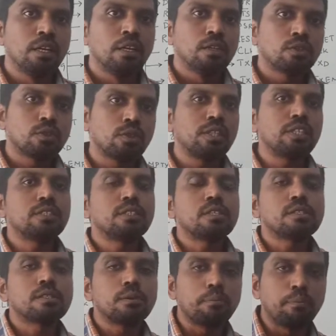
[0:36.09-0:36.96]
So this
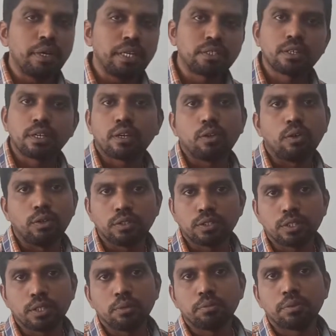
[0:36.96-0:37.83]
is the basic
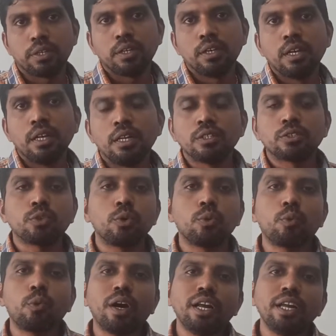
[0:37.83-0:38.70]
concept. So
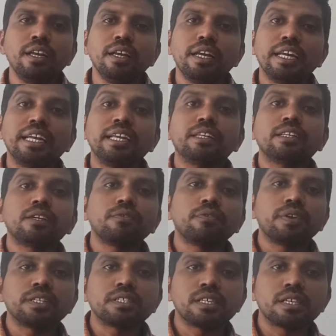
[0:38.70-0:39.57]
why
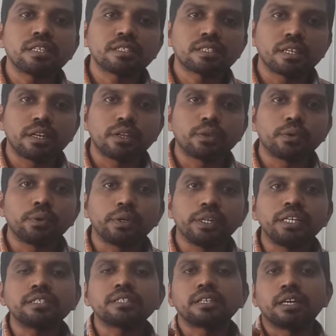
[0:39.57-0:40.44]
interfacing circuit
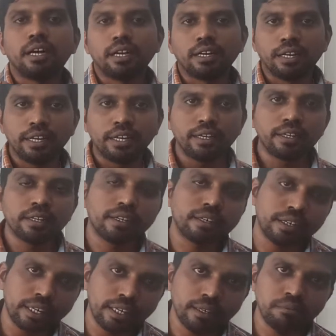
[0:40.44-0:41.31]
is
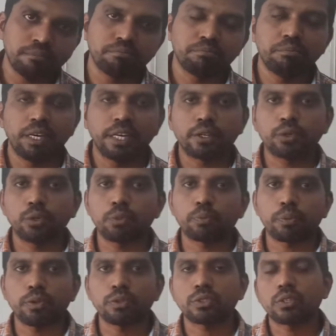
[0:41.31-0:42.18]
needed in
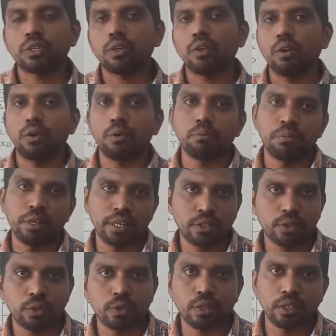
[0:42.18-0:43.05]
microprocessor or
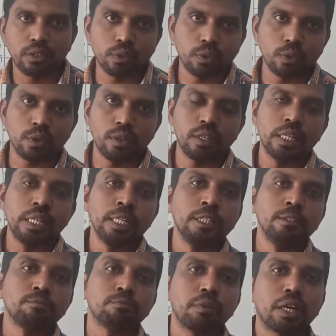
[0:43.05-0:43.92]
microcontroller?
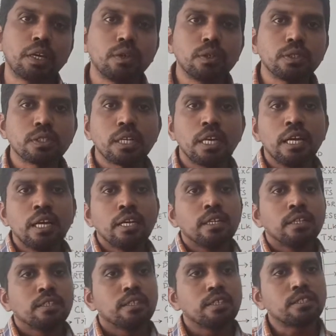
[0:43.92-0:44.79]
Because
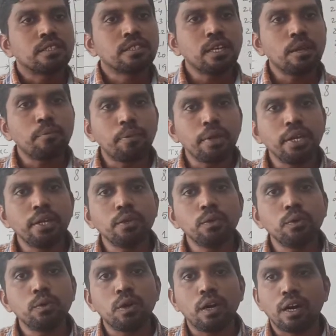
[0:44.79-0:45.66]
the
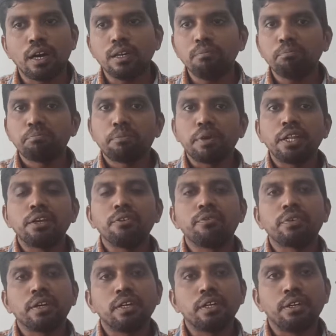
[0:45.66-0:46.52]
CPU and
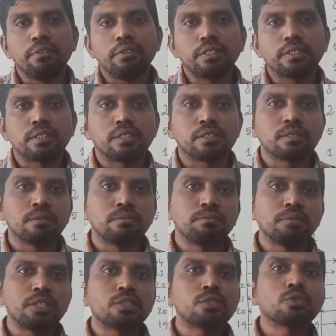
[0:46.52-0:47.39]
peripheral
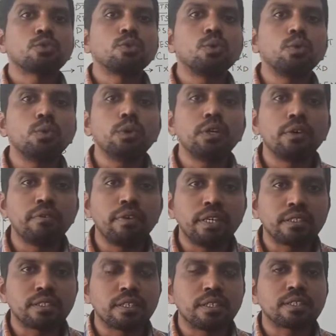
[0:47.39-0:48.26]
devices, these two
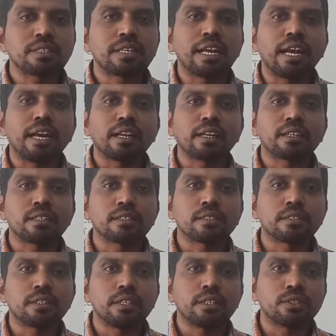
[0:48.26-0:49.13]
devices
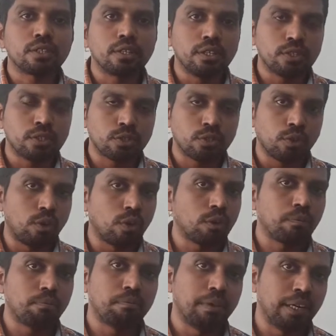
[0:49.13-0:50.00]
characteristics is
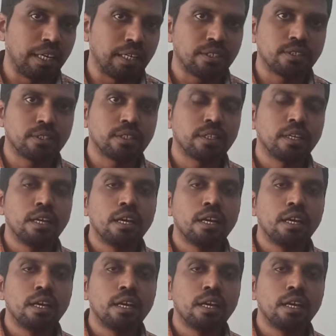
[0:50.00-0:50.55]
not matched.